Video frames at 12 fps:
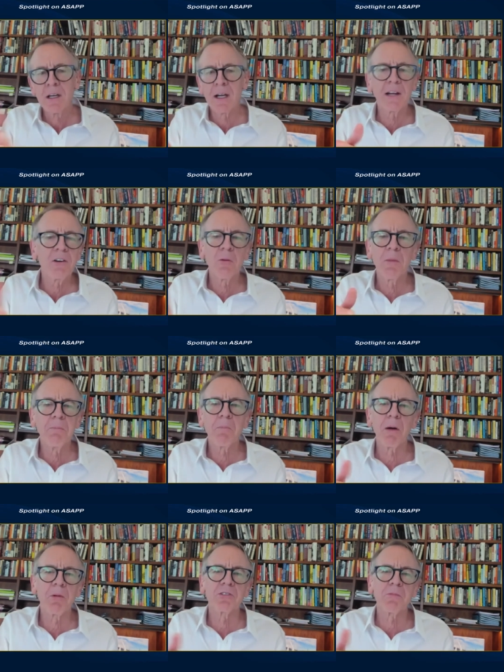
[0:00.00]
And I don't mean
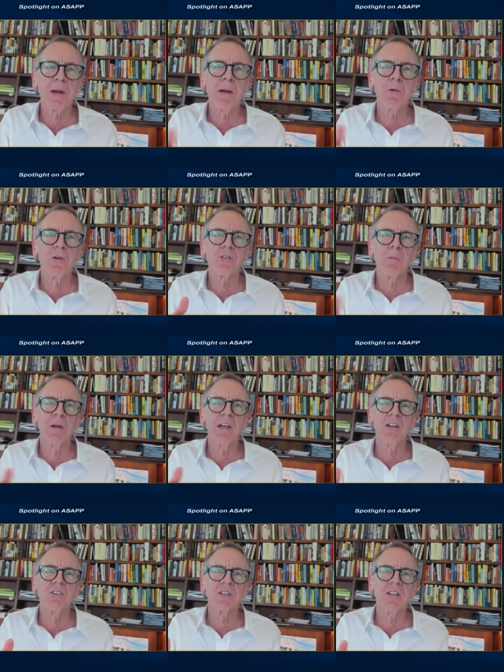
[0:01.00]
published papers or
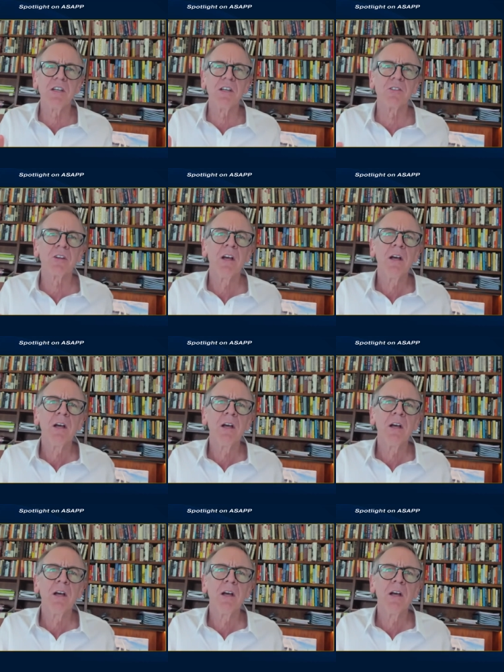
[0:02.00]
PhDs,